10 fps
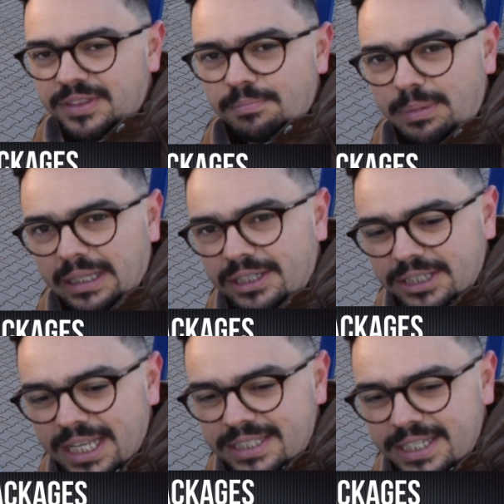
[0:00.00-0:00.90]
the
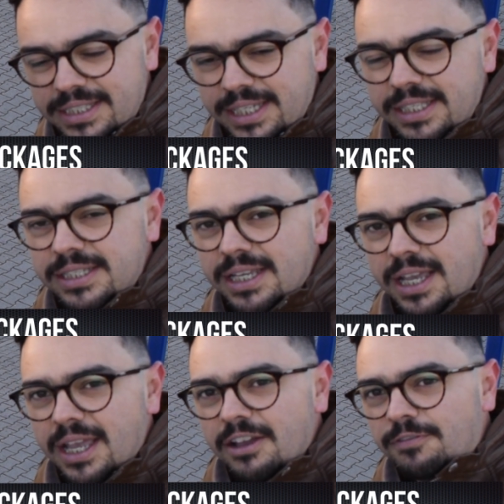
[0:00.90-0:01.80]
builder's assistance
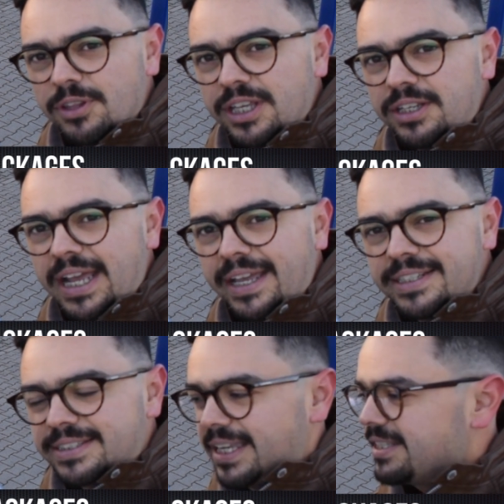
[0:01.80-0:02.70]
for the
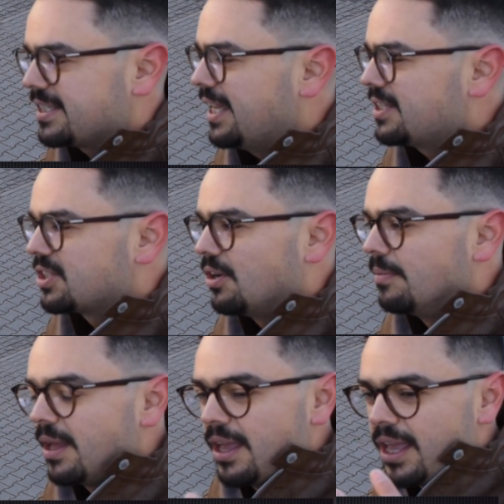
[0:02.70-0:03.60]
United States kits.
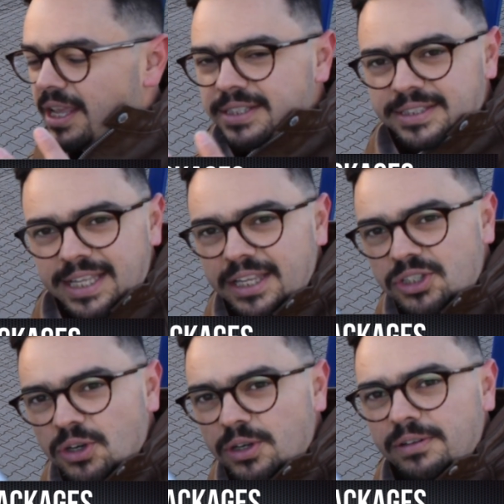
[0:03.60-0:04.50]
So stay
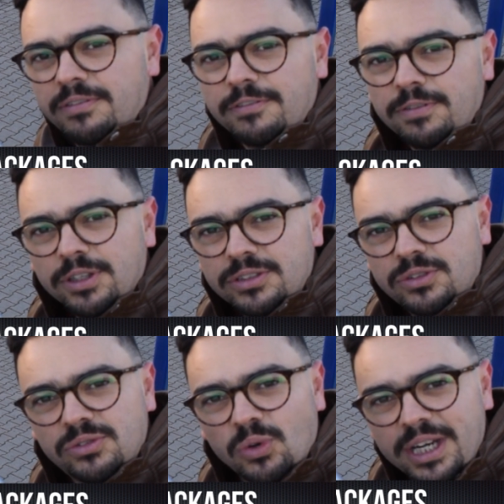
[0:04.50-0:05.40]
tuned for
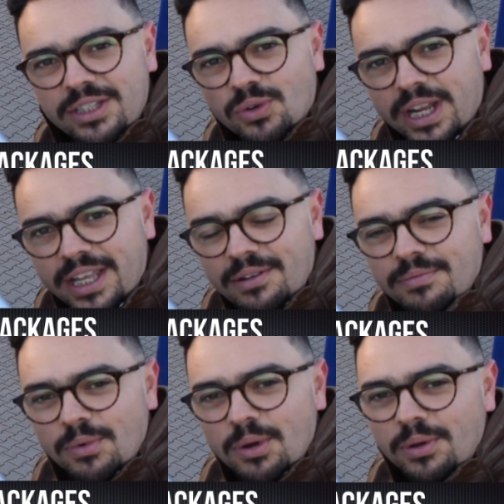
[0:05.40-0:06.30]

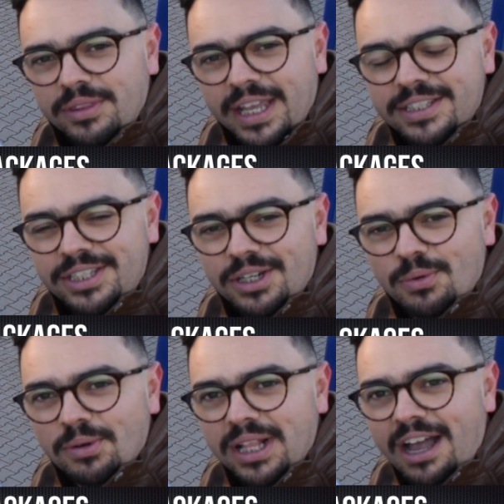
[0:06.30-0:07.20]
2020. Next
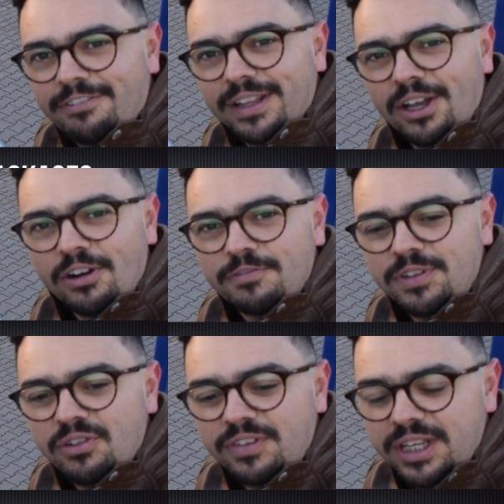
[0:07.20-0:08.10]
year we will have a lot
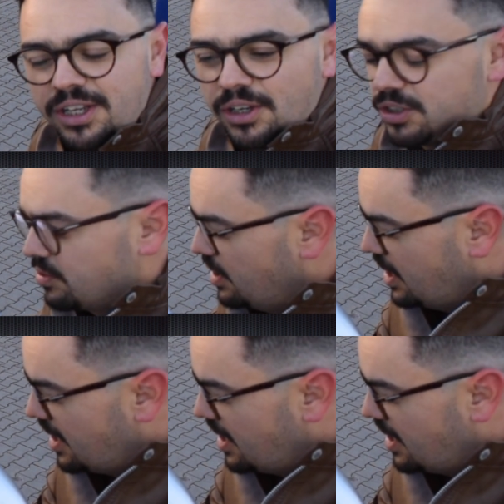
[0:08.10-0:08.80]
of new videos.